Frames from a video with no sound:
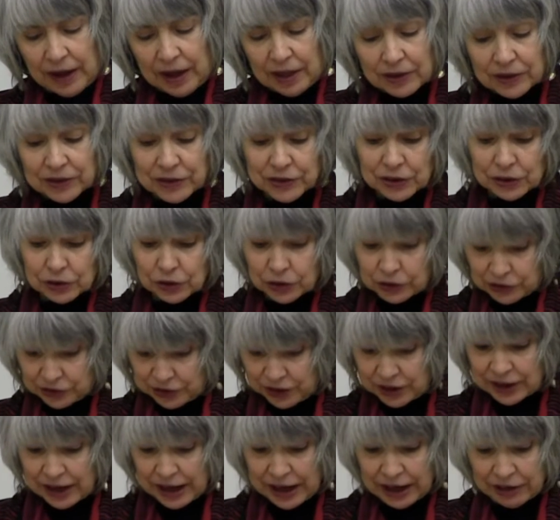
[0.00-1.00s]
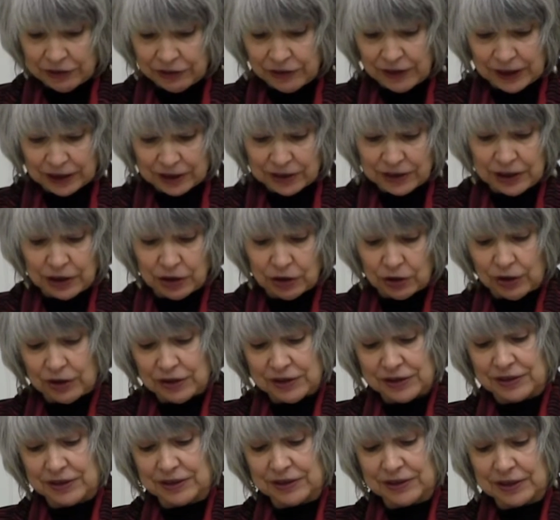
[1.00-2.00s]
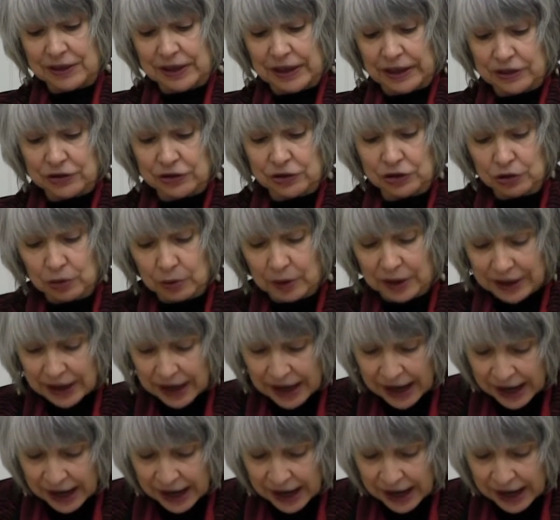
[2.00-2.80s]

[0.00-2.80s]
This Deleuzian affect theorist is led to an